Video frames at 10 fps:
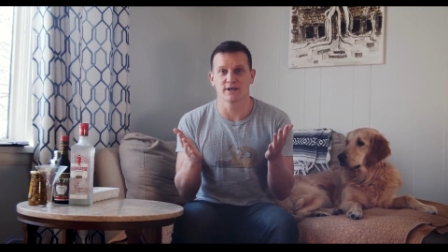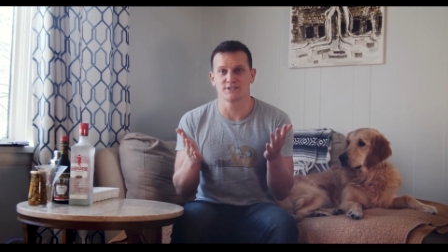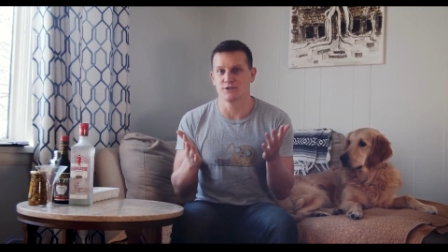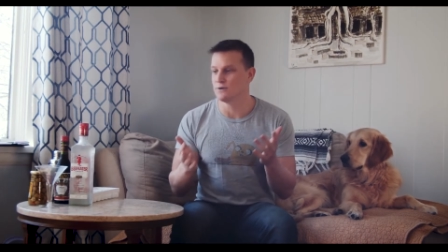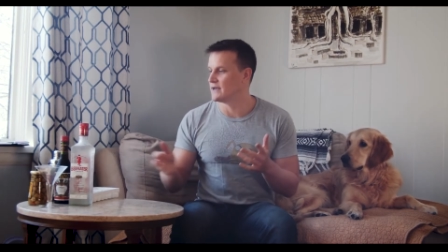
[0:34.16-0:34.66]
what we're
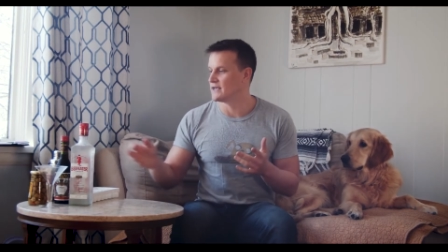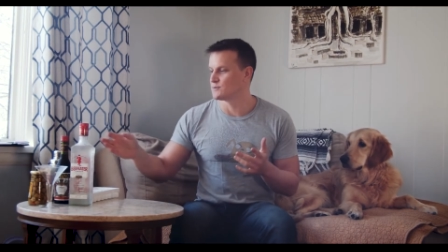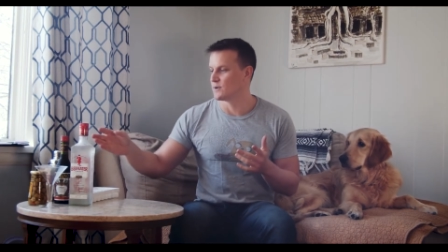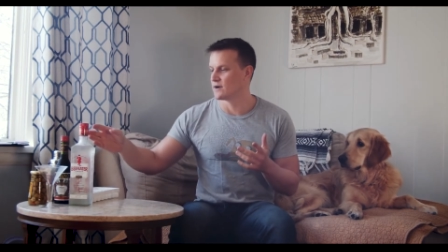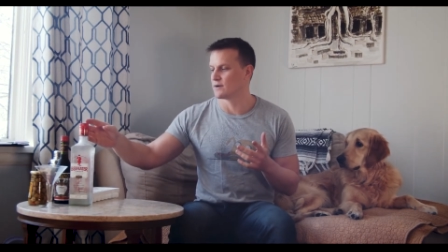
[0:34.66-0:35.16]
going to do
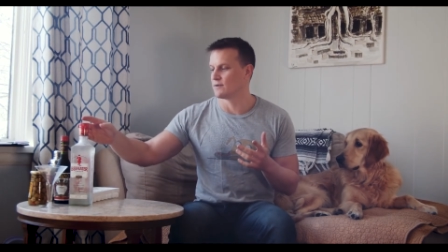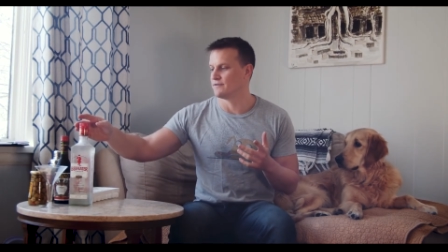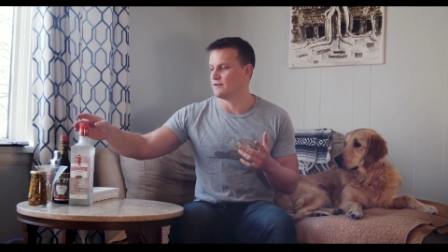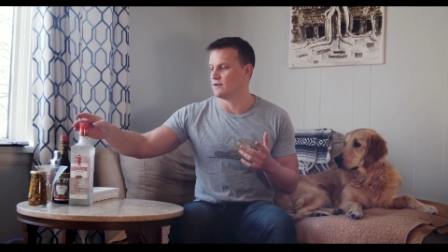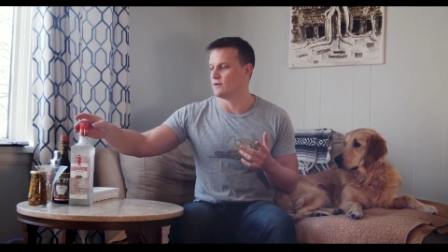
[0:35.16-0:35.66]
is we're going to
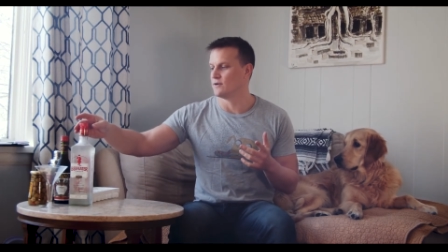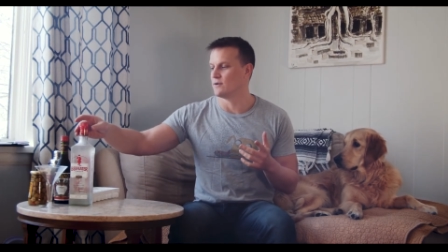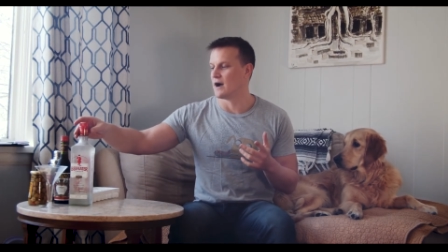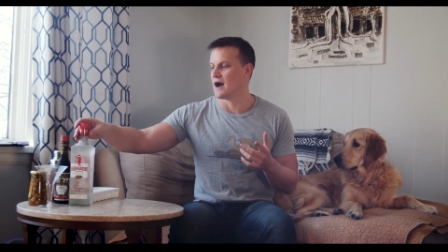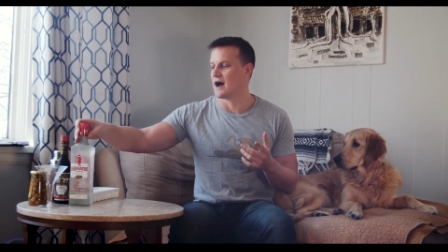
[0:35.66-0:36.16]

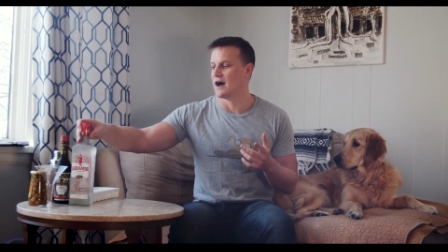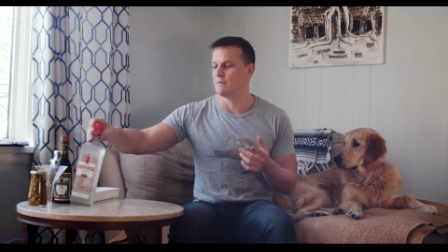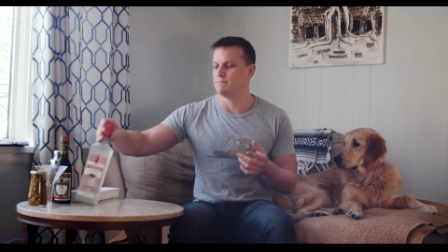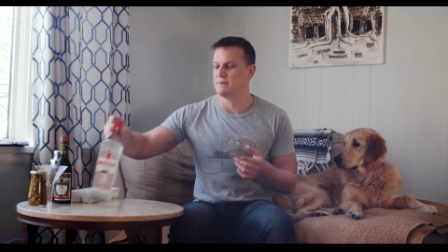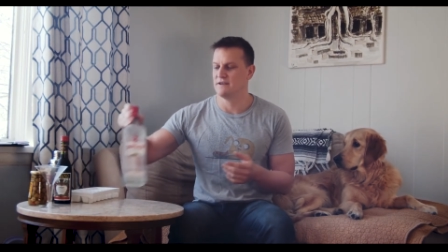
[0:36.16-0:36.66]
review
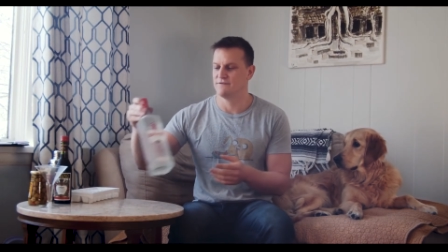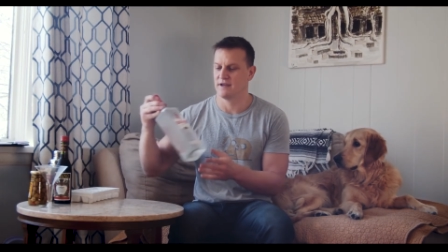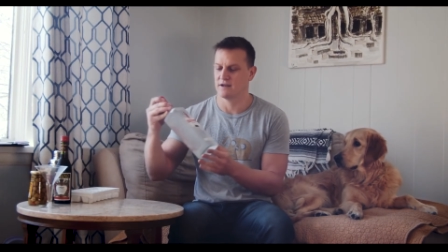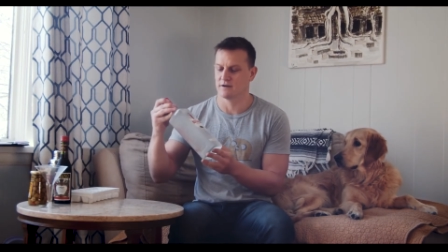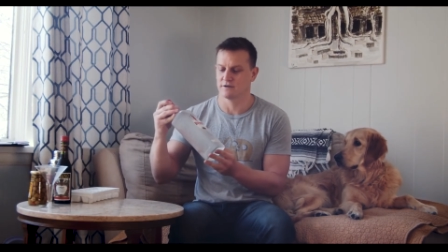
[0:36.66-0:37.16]
uh,
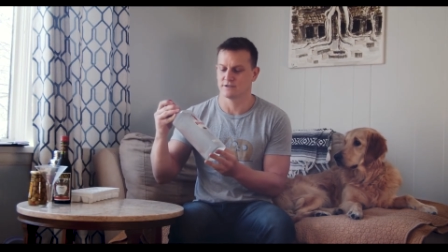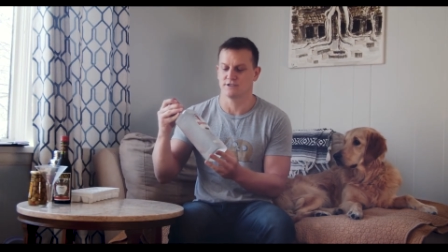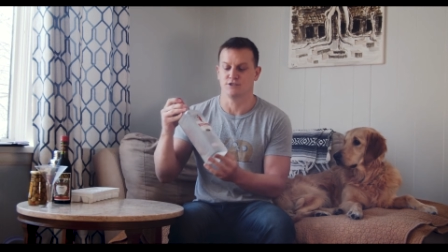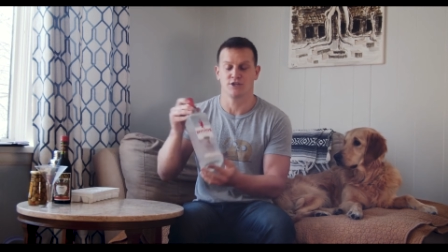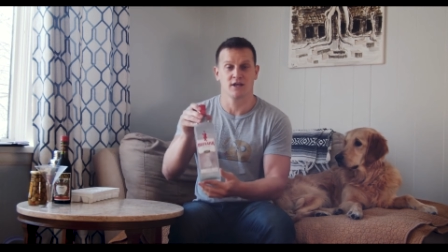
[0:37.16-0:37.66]

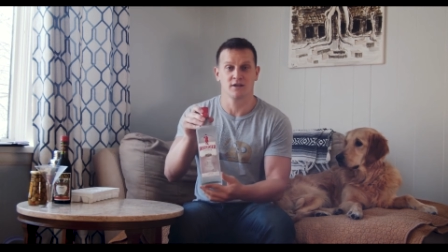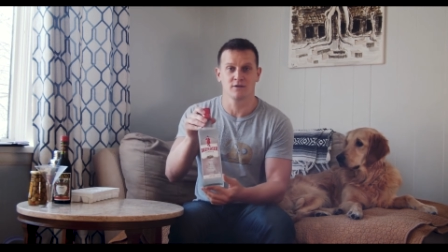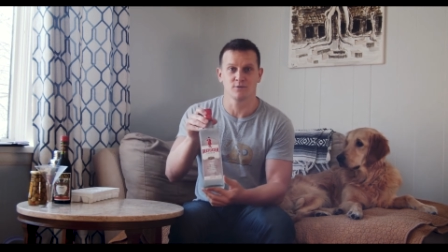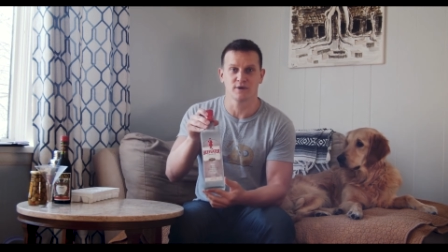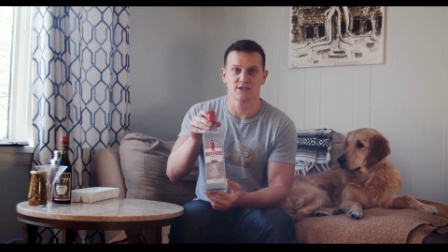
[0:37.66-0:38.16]
Beefeaters
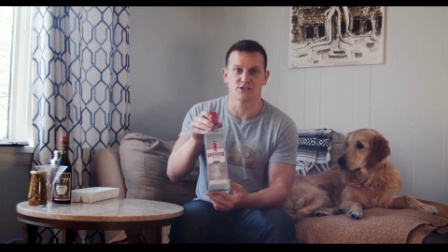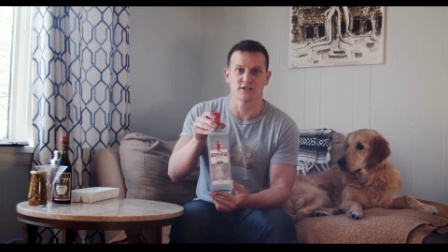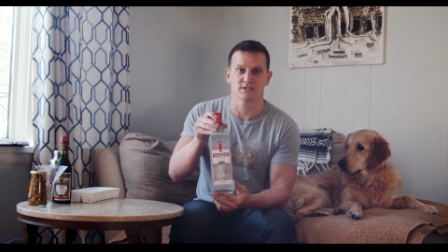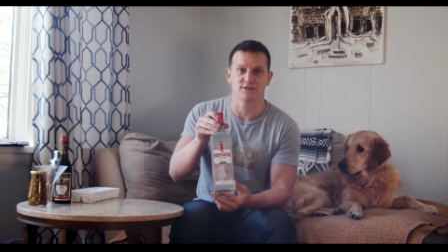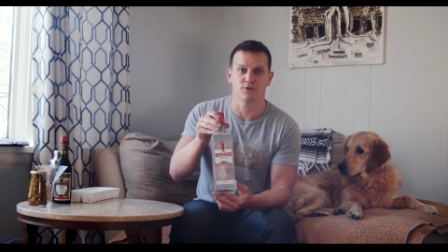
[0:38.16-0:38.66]
Gin, which
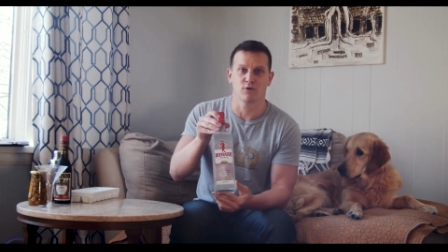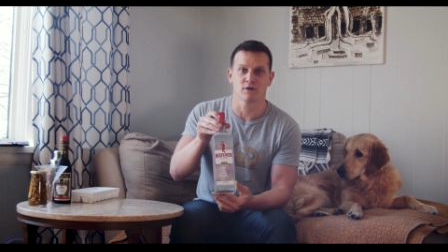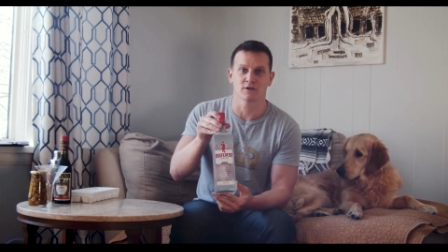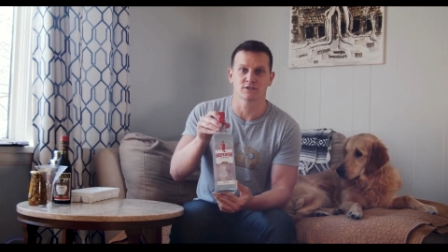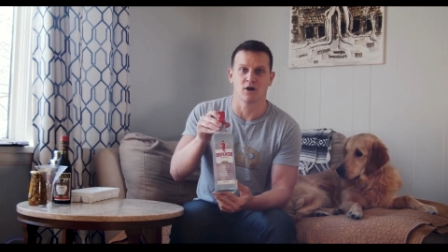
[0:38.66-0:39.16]
is, of
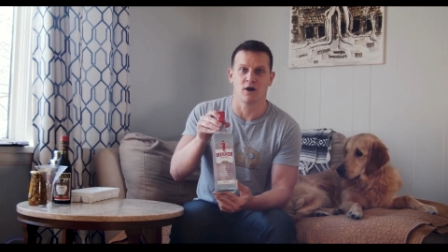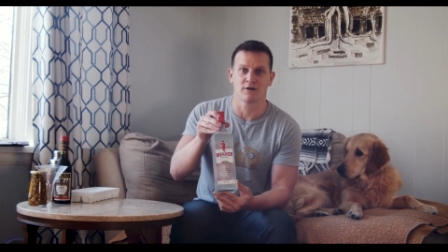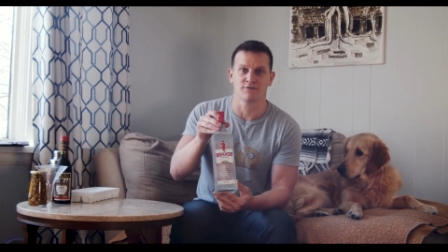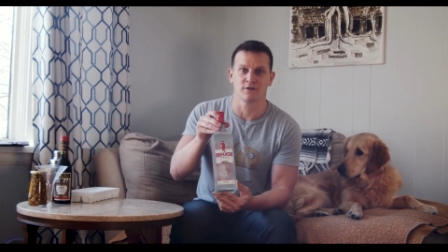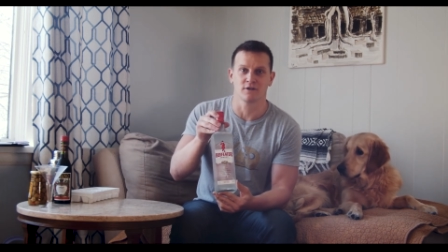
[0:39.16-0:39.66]
course,
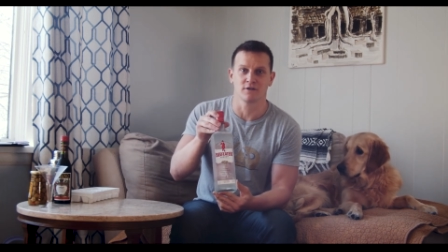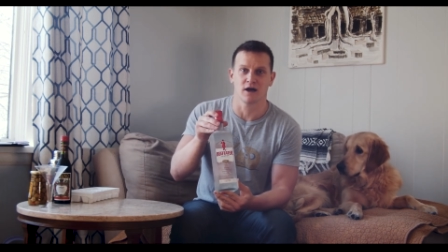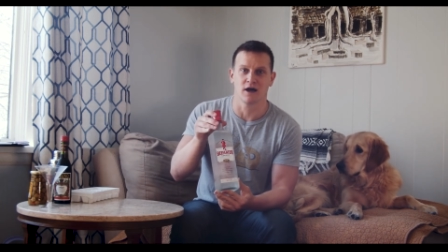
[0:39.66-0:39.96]
awful.